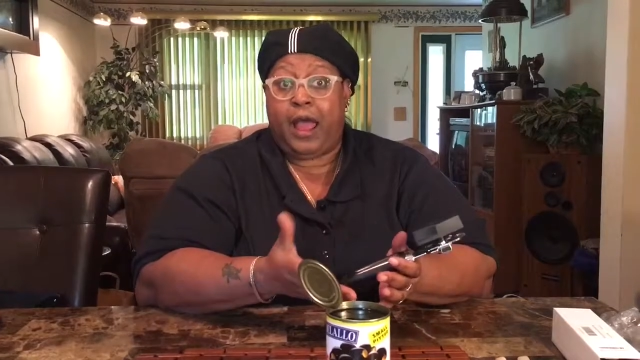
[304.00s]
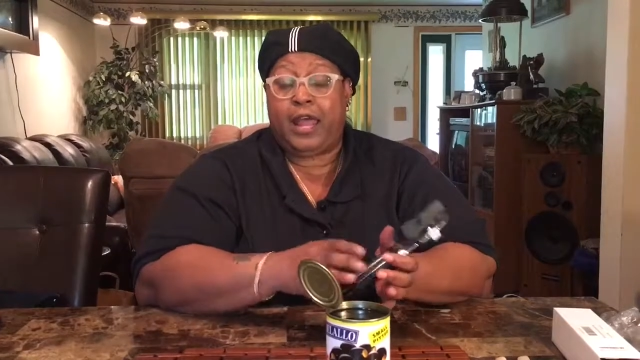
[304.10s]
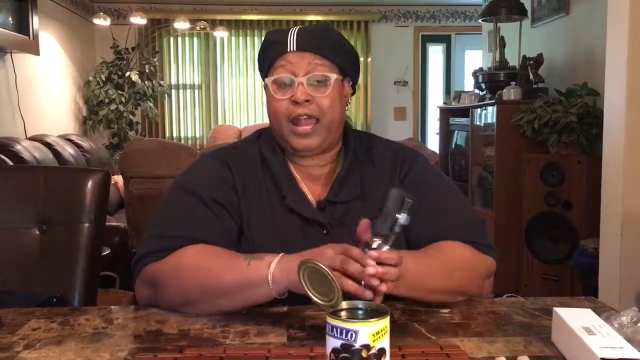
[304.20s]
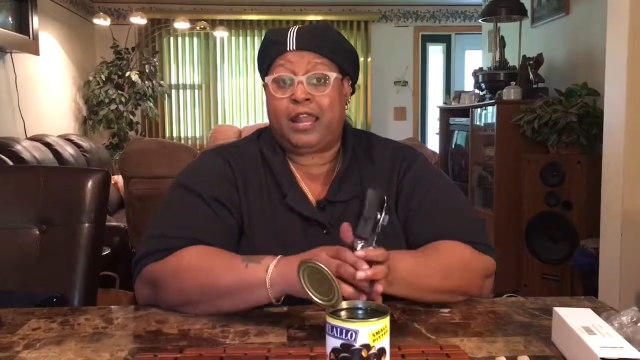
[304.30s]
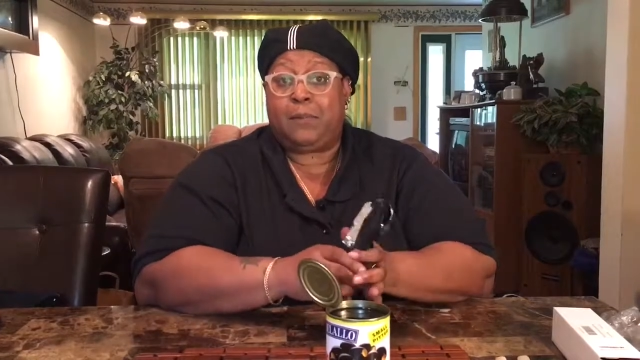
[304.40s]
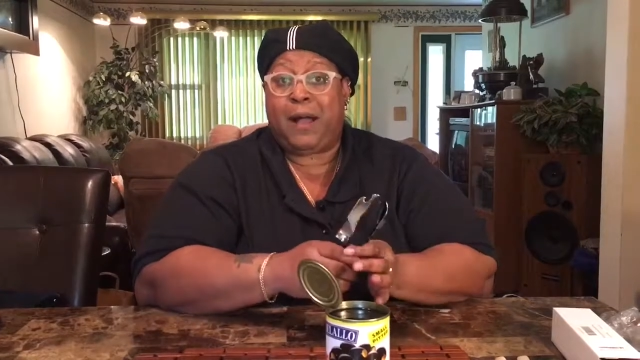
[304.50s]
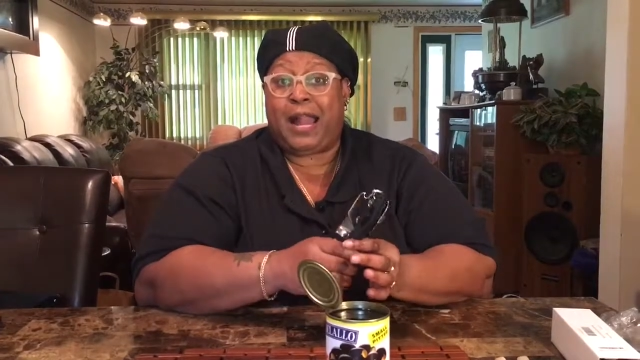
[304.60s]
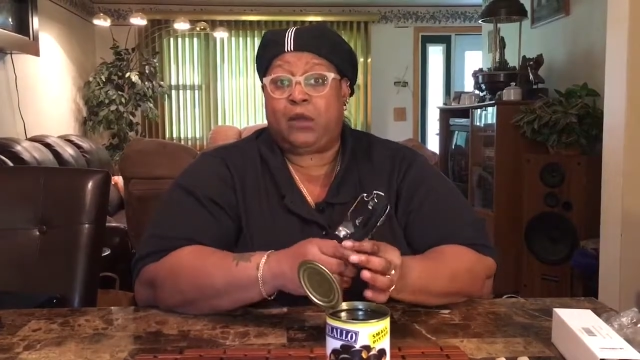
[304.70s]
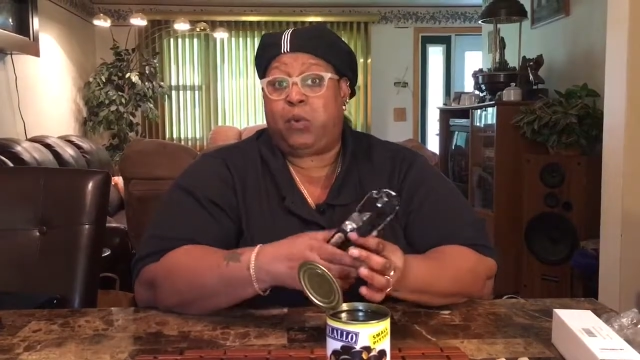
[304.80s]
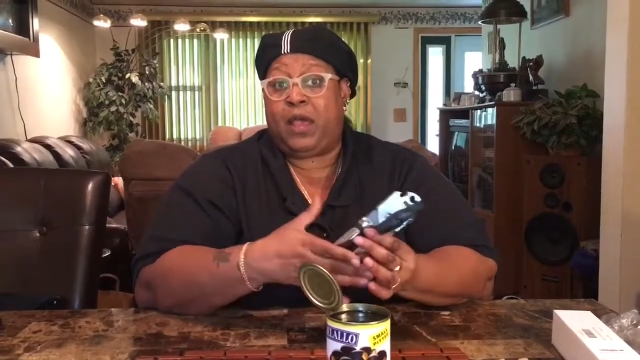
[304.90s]
And
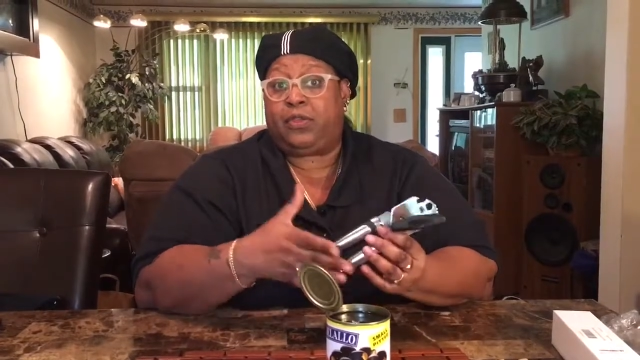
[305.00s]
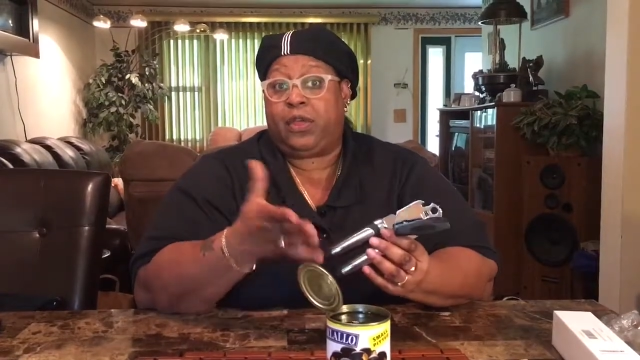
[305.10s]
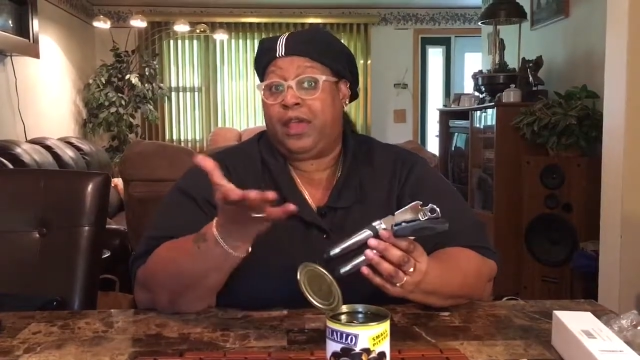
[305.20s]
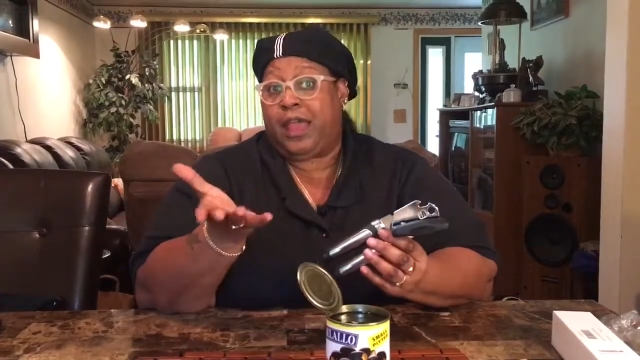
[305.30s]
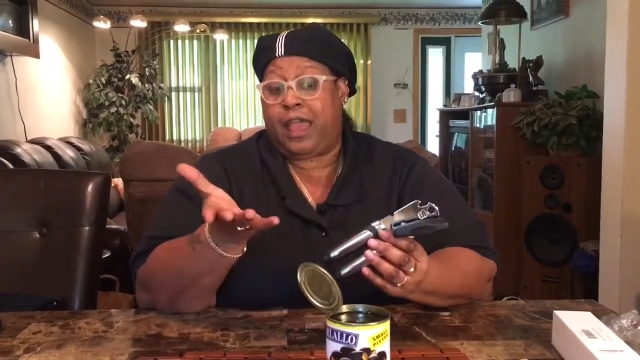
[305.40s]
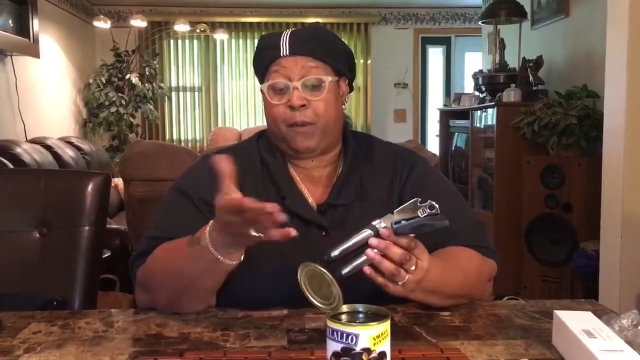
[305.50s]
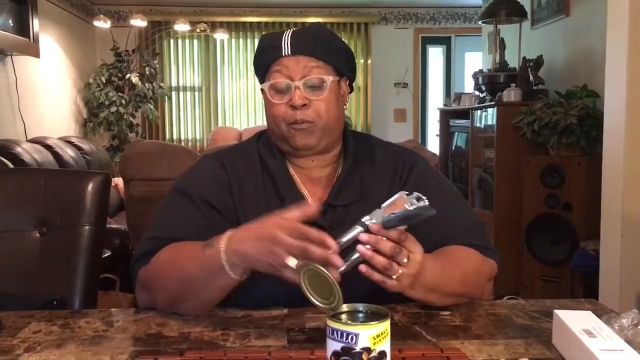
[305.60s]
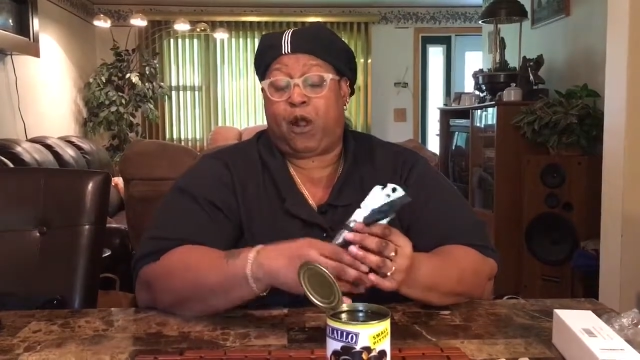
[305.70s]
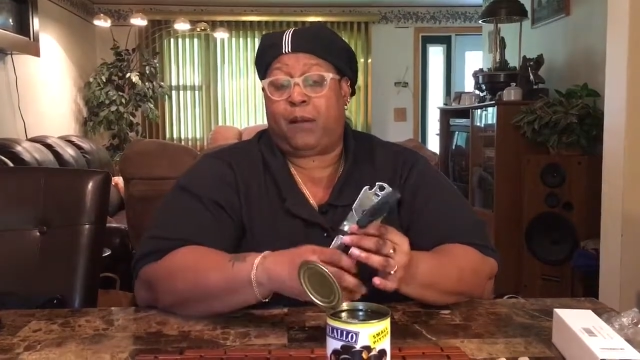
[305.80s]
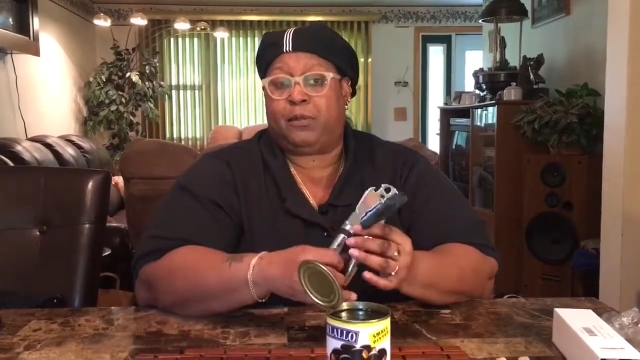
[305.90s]
anybody with hand
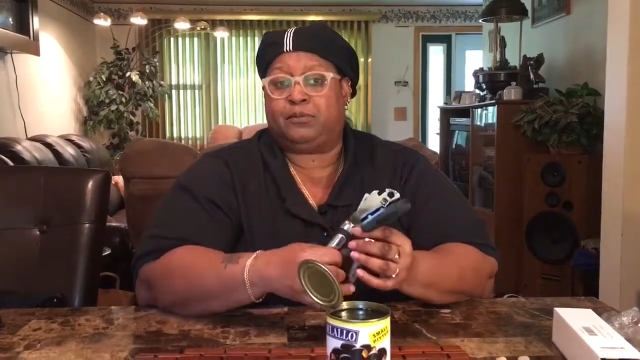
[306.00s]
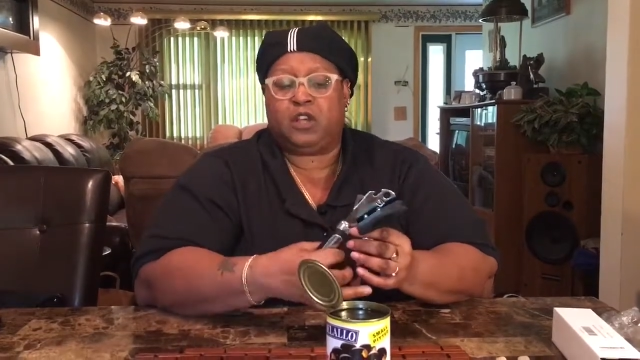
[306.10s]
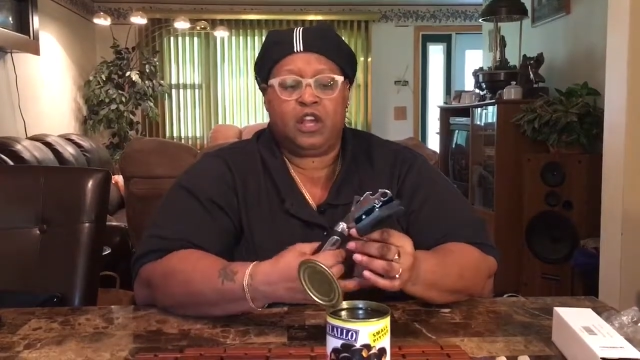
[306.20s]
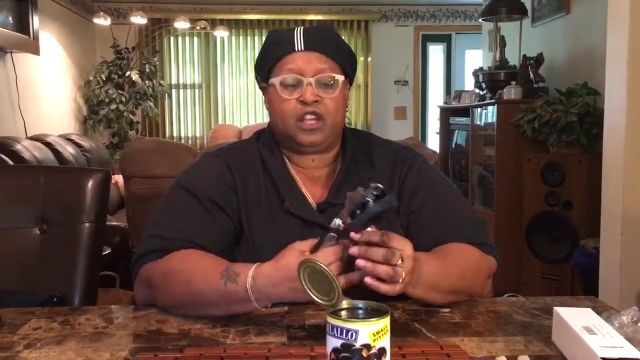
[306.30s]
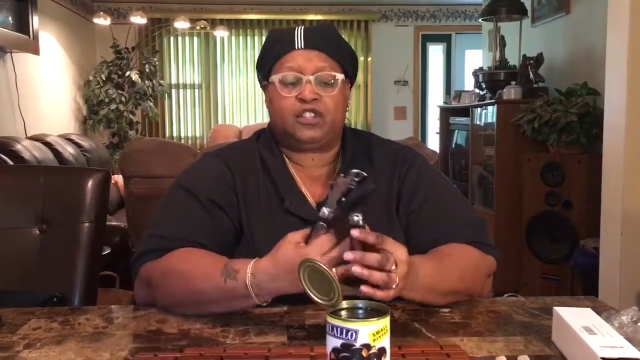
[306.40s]
problems